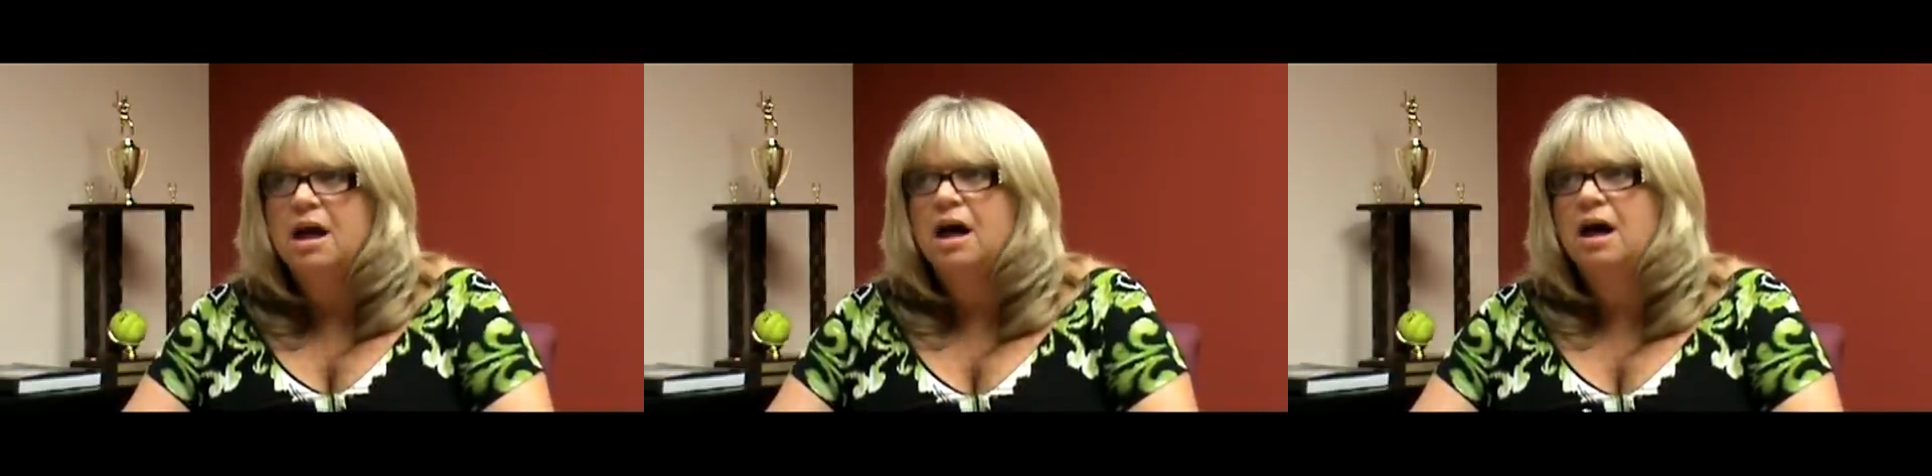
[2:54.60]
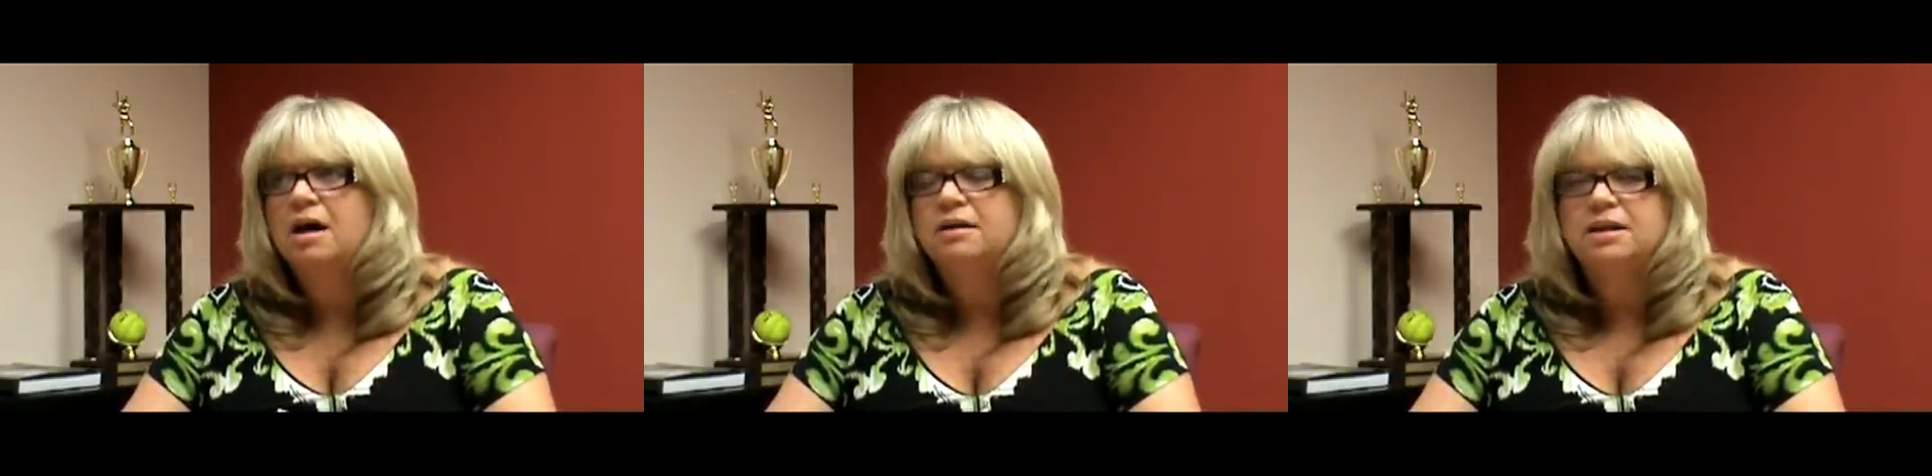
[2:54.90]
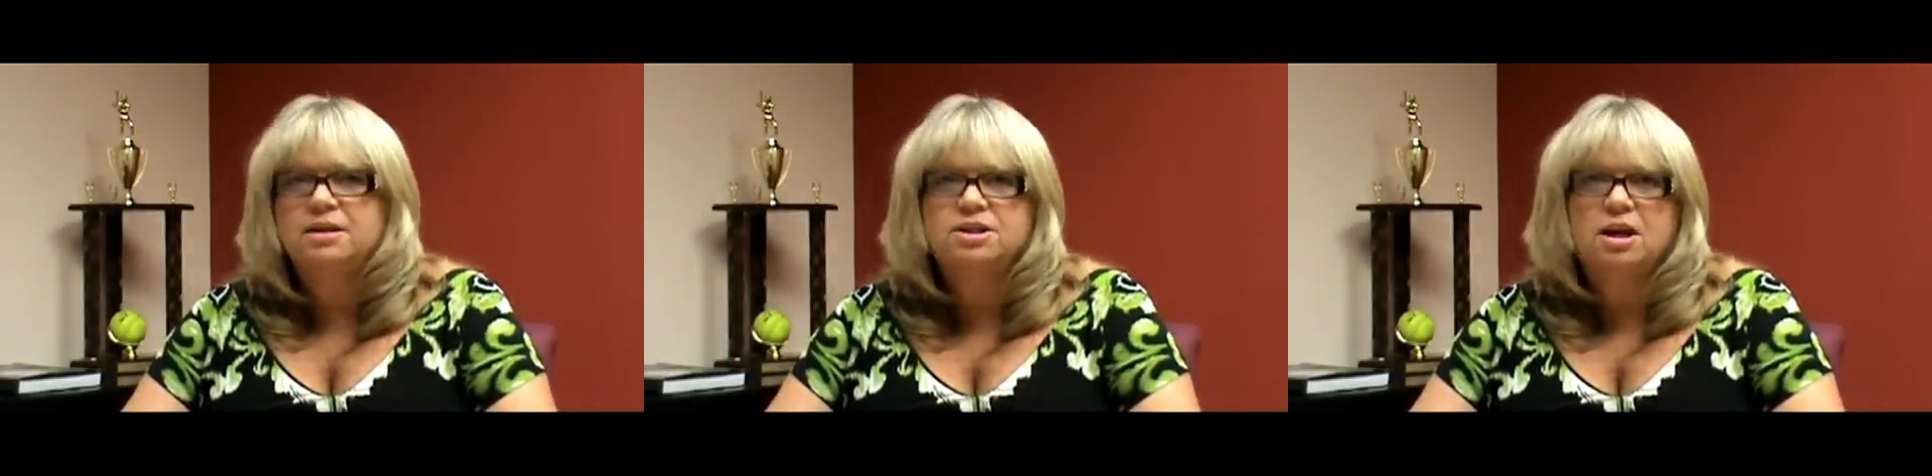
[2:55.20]

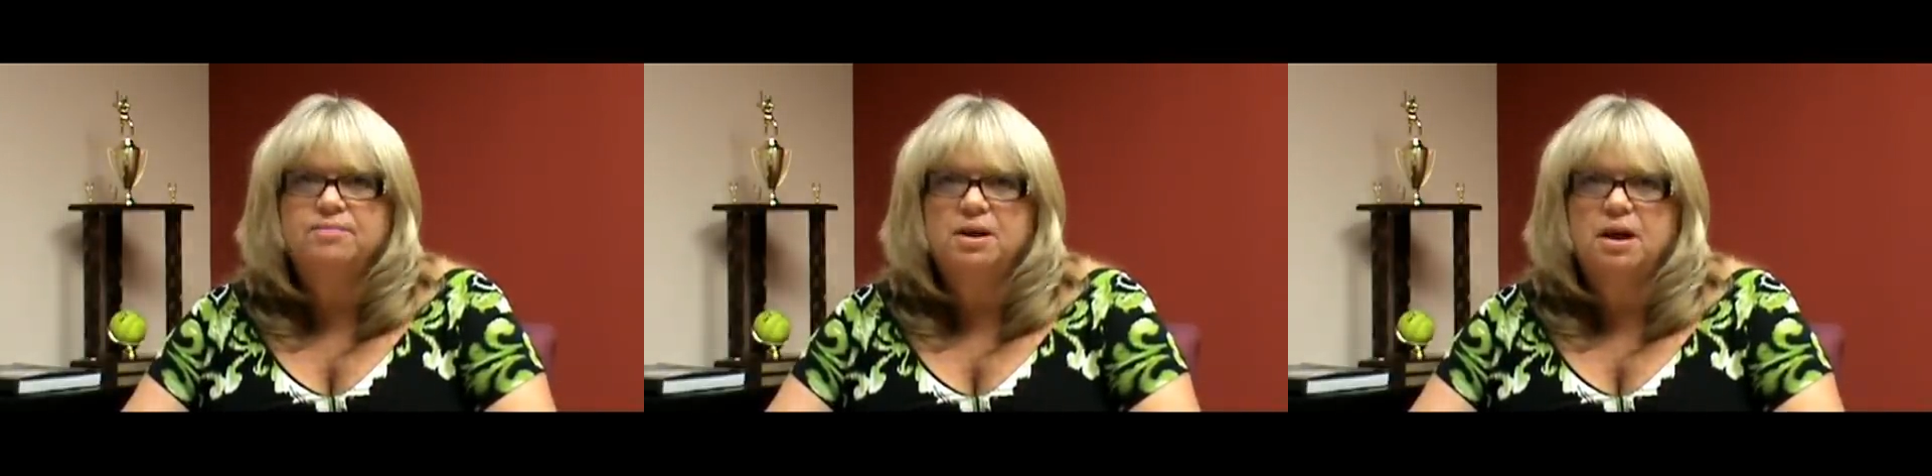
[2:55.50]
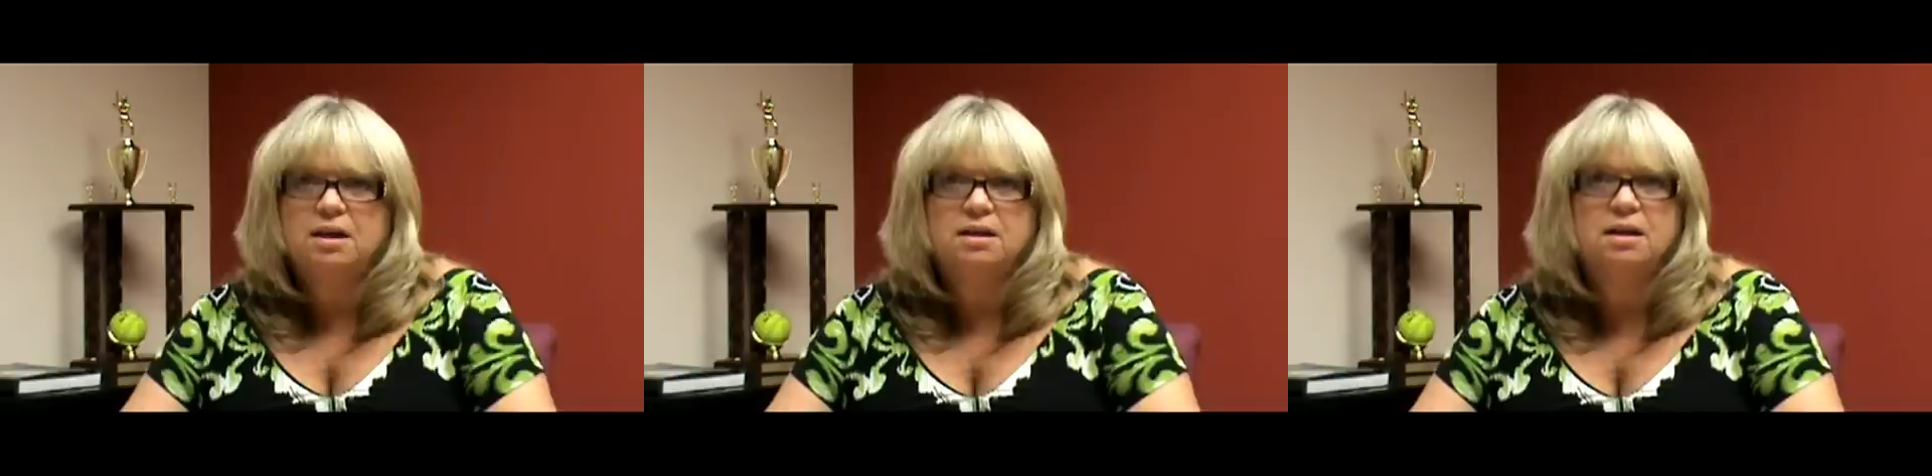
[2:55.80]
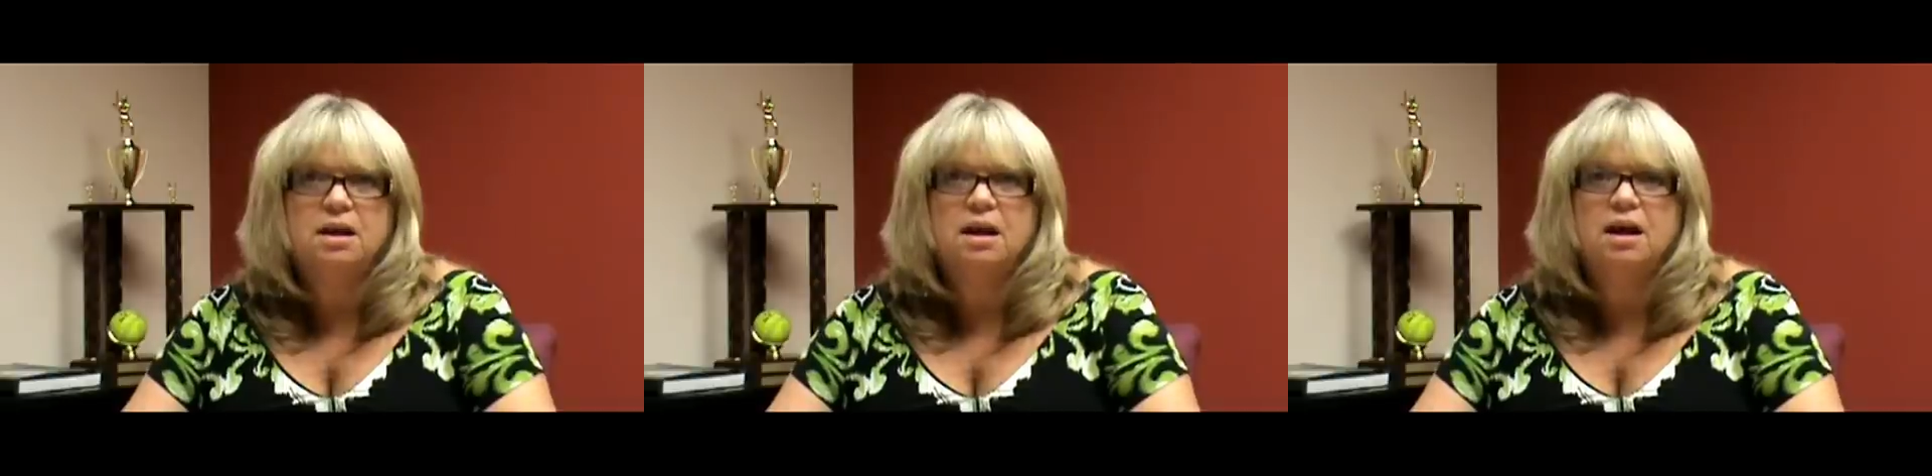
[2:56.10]
Get the job done.
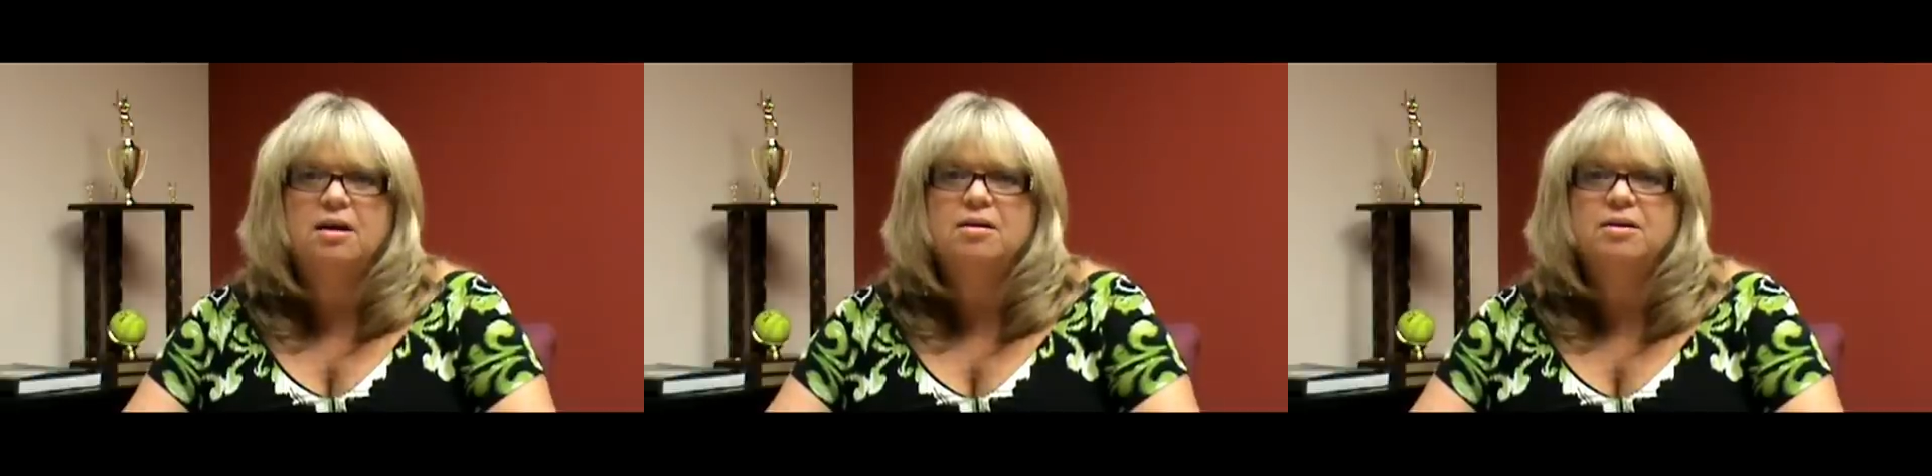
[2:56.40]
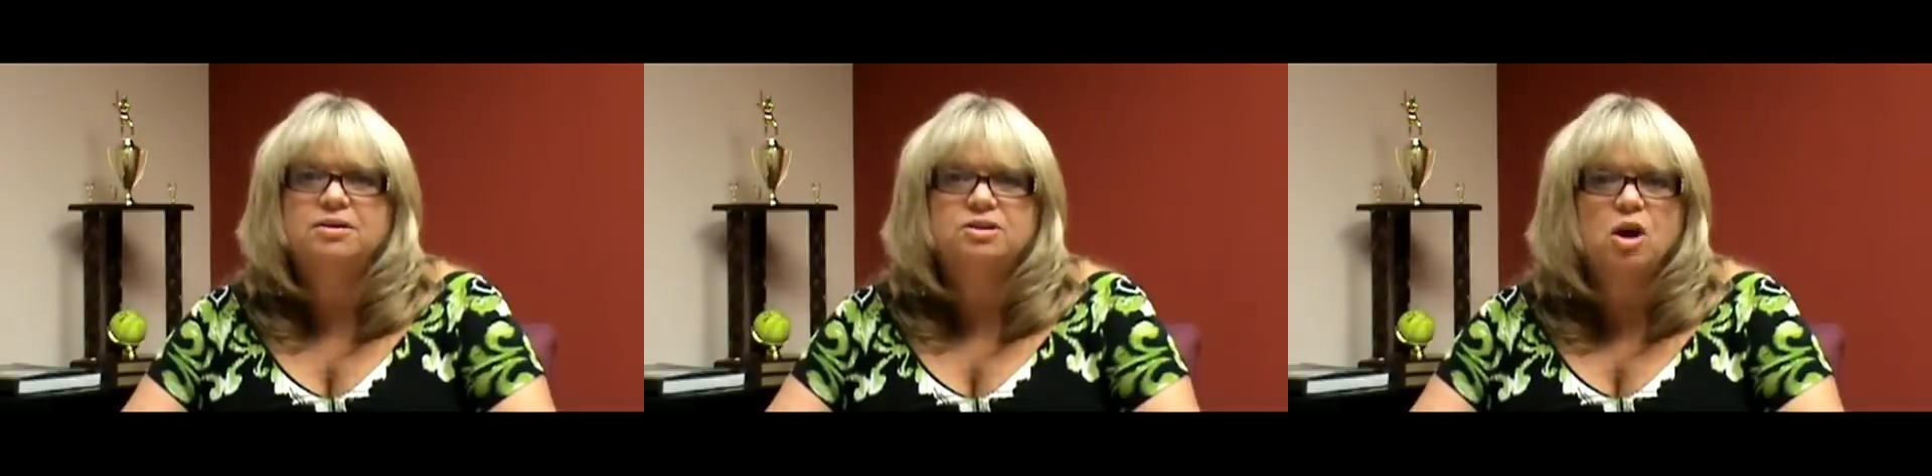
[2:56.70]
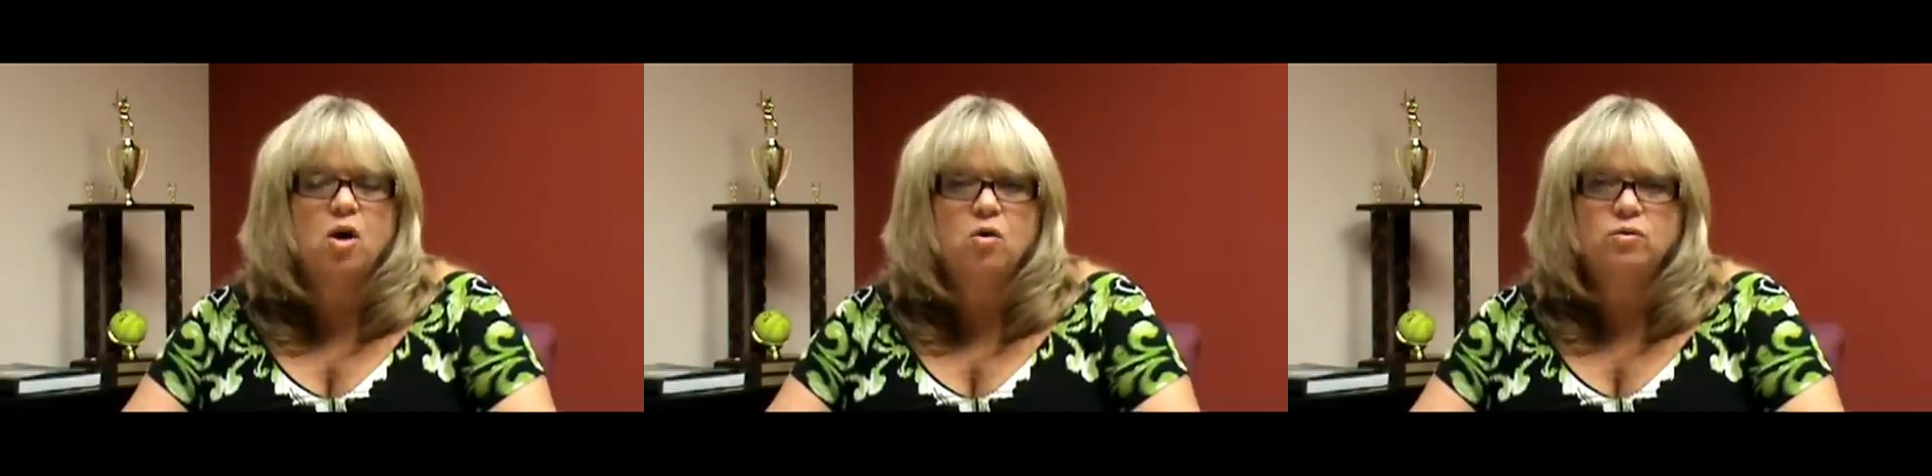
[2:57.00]

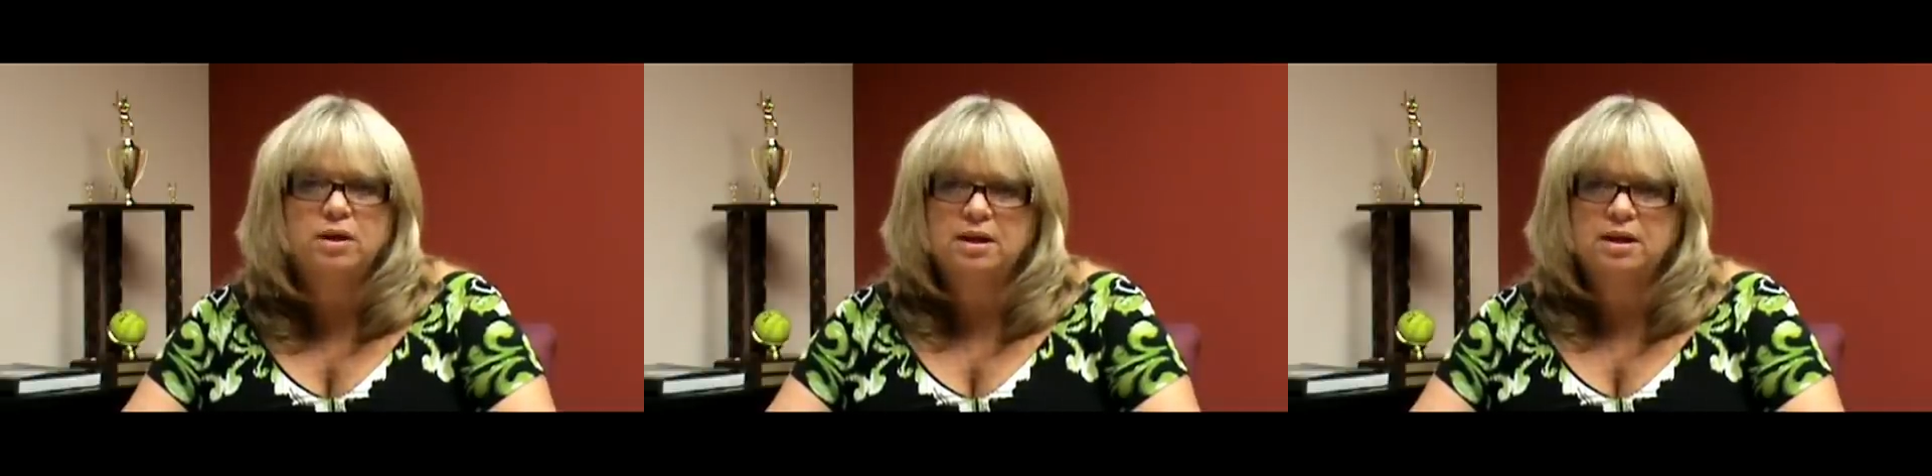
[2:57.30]
Don't,